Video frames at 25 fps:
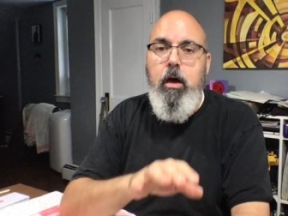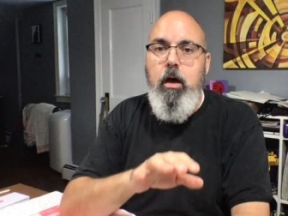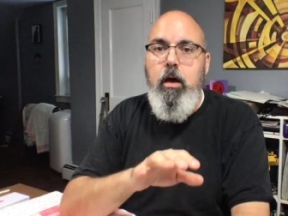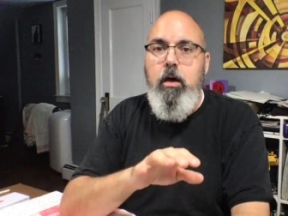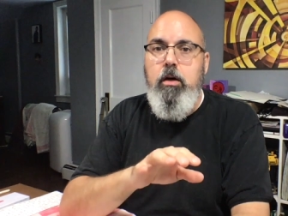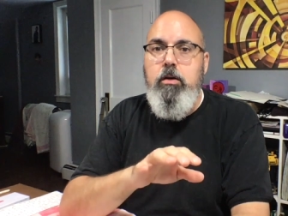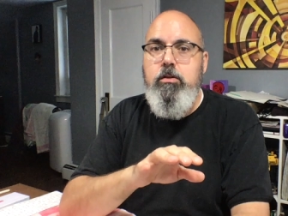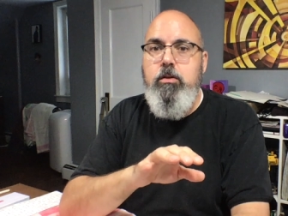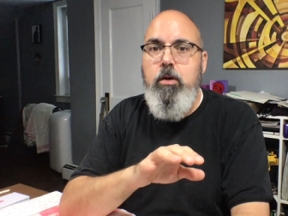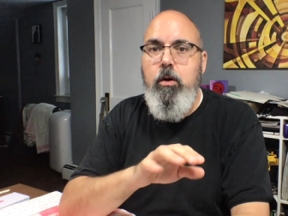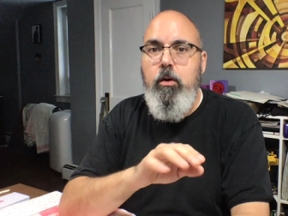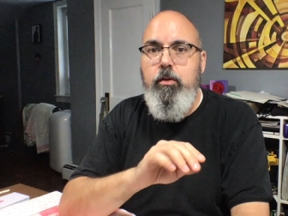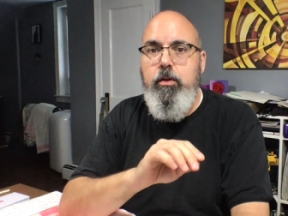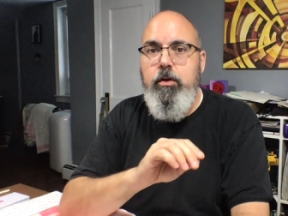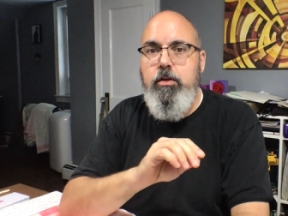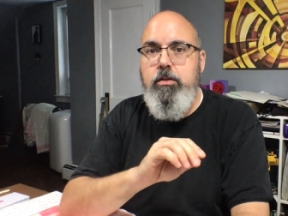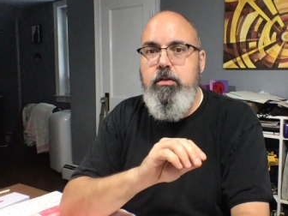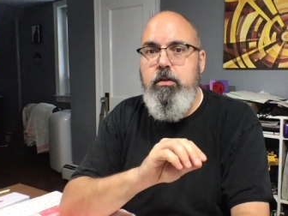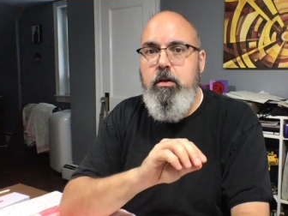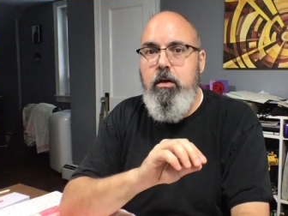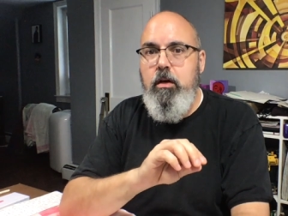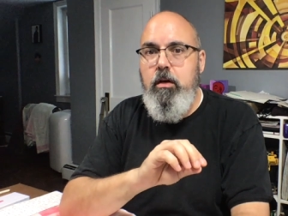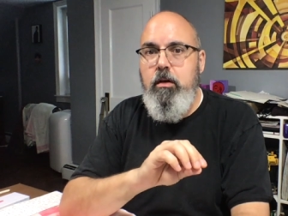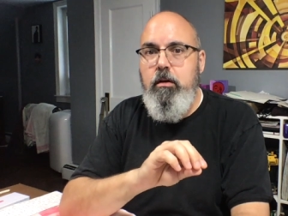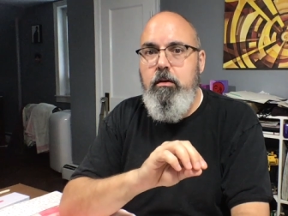So there's
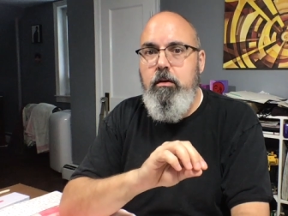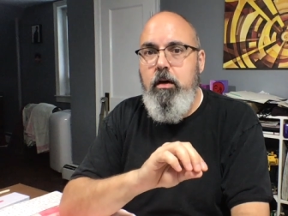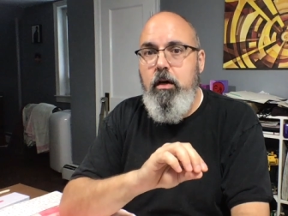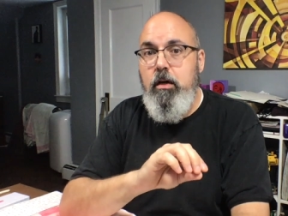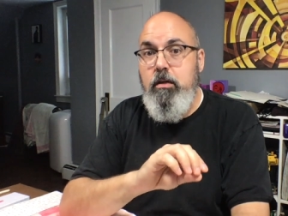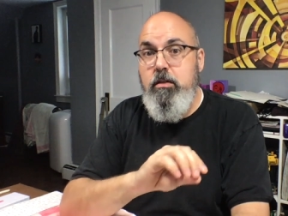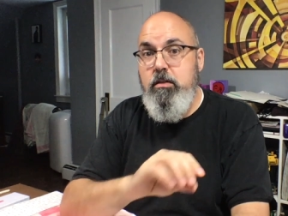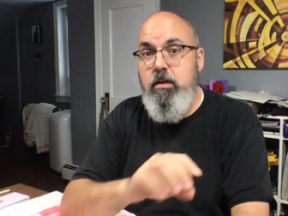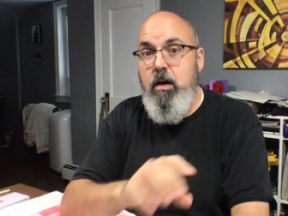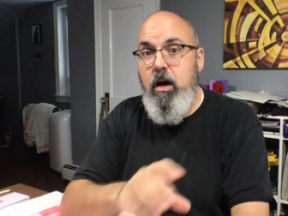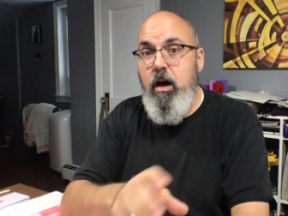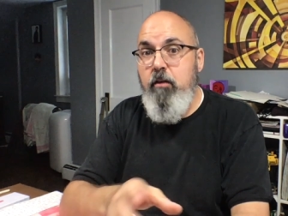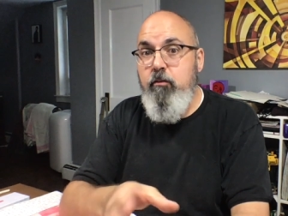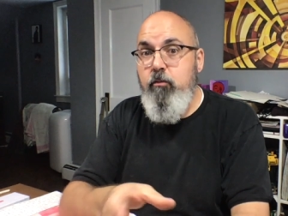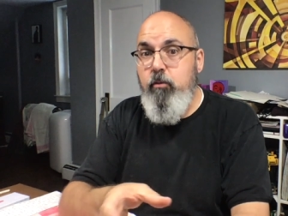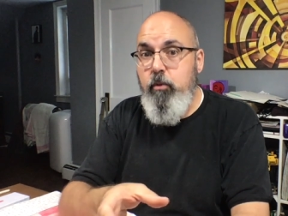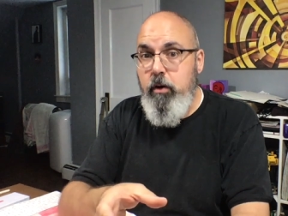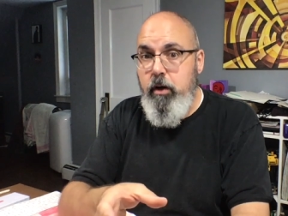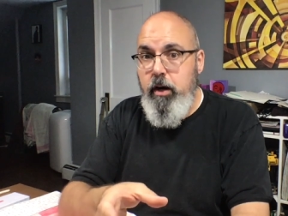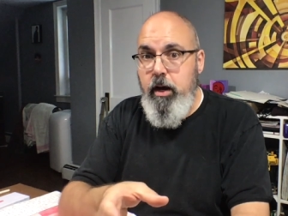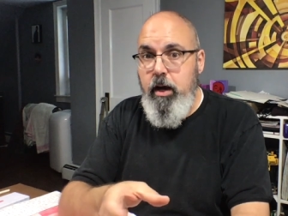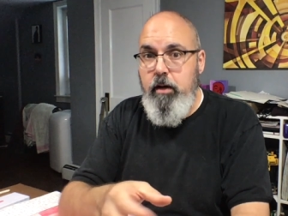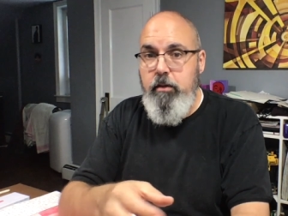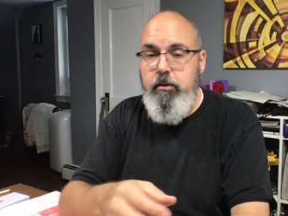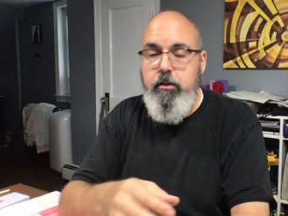a, a
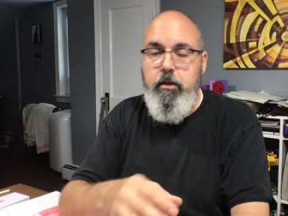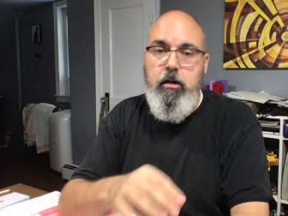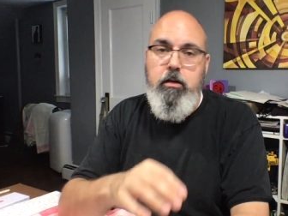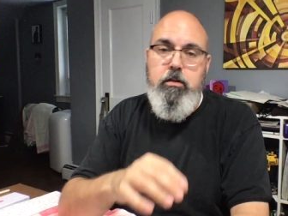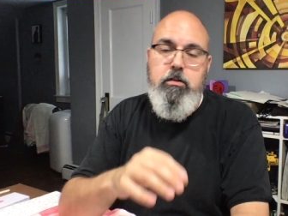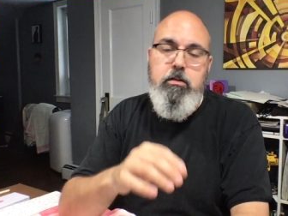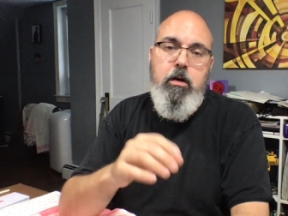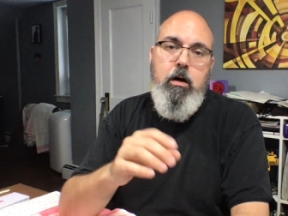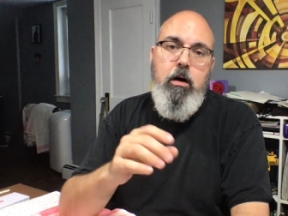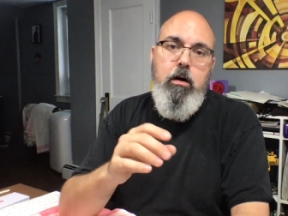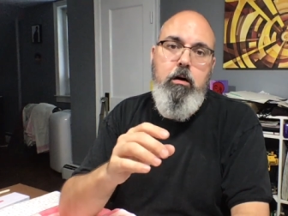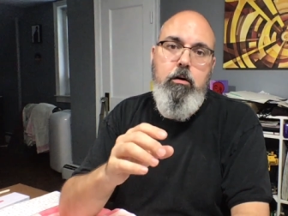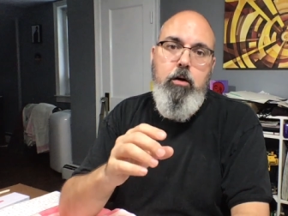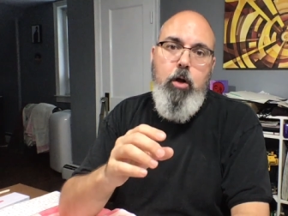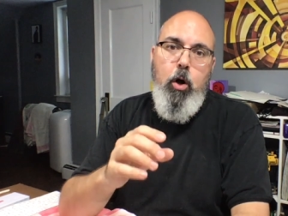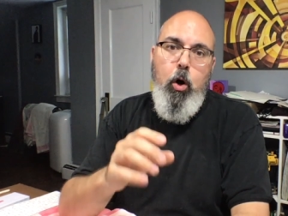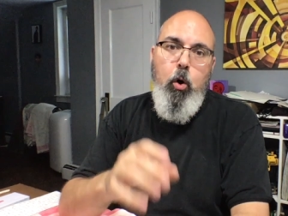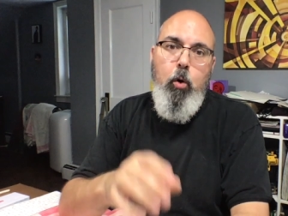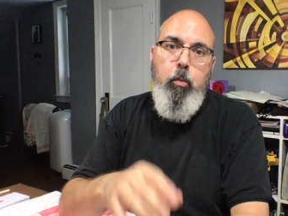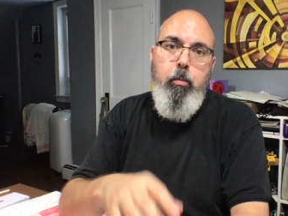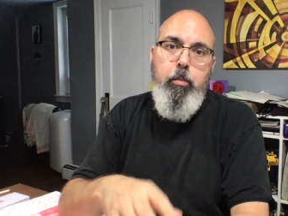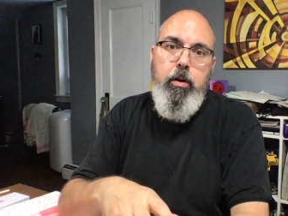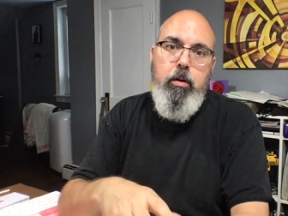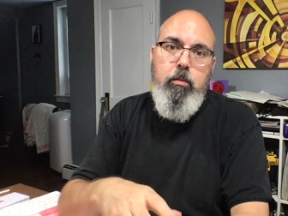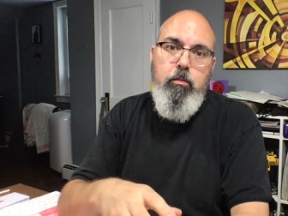software out there. It's called
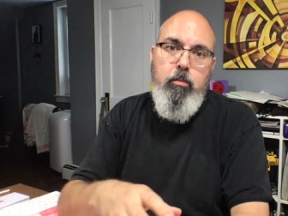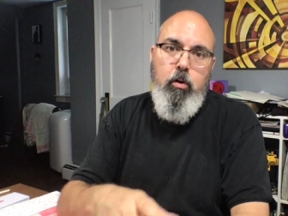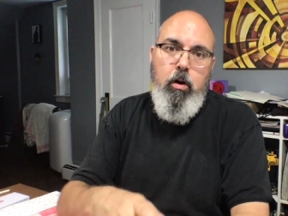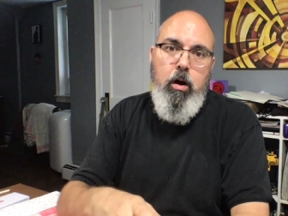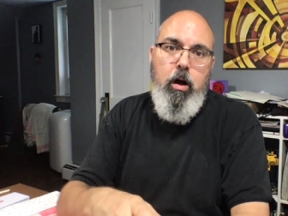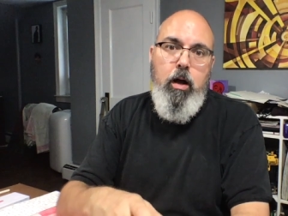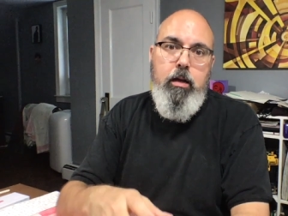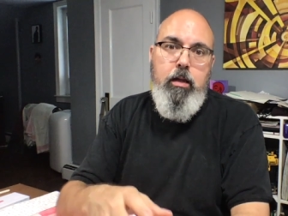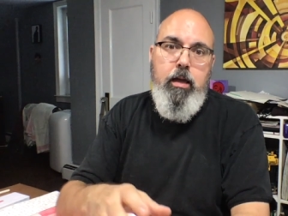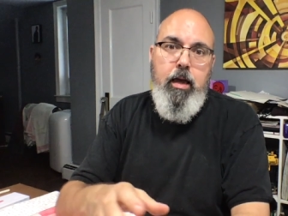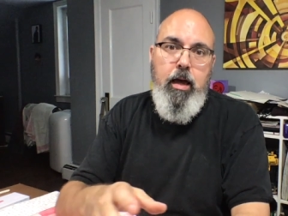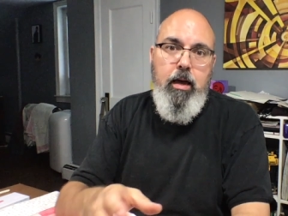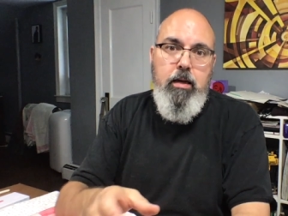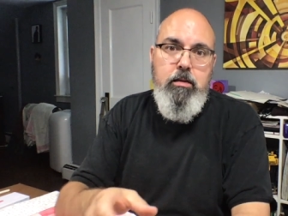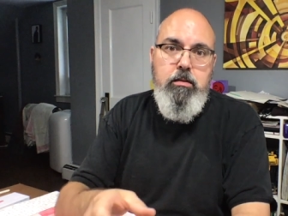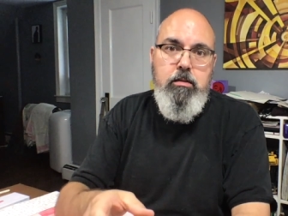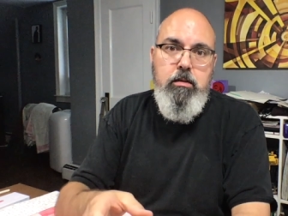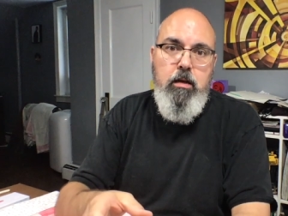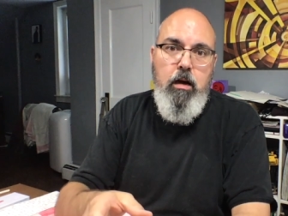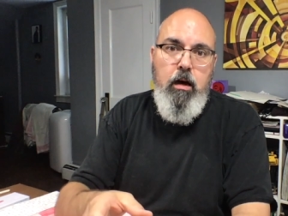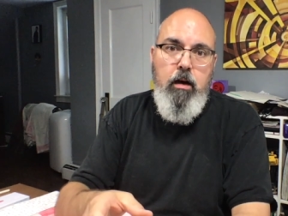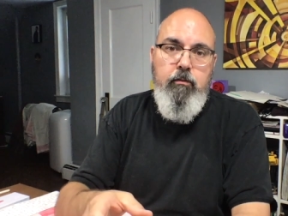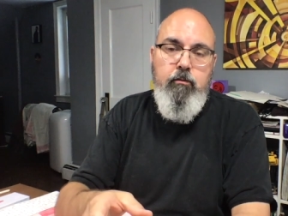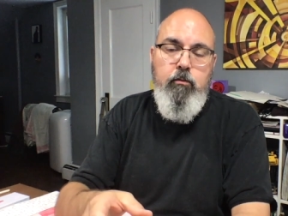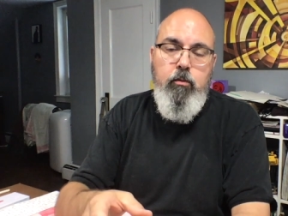Open Broadcast
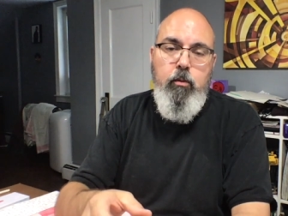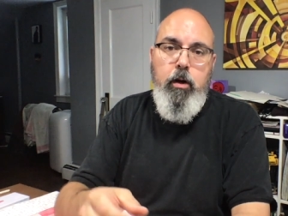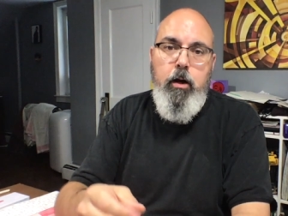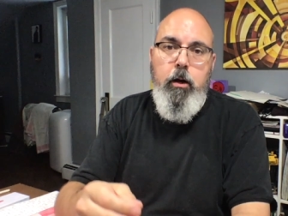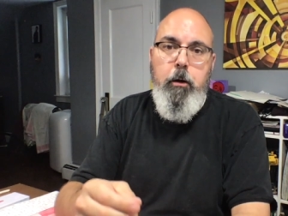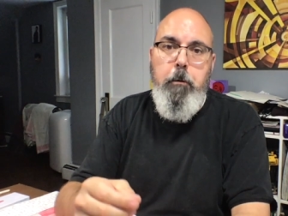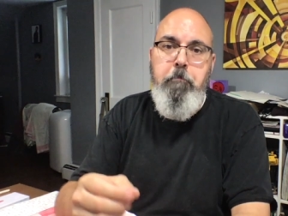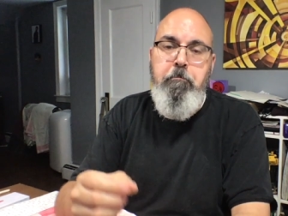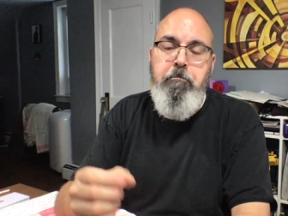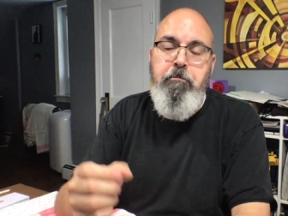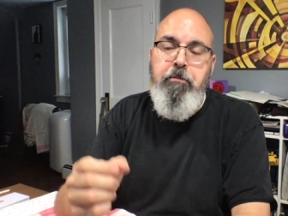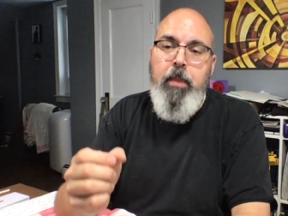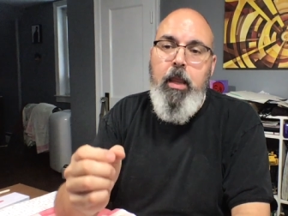Software.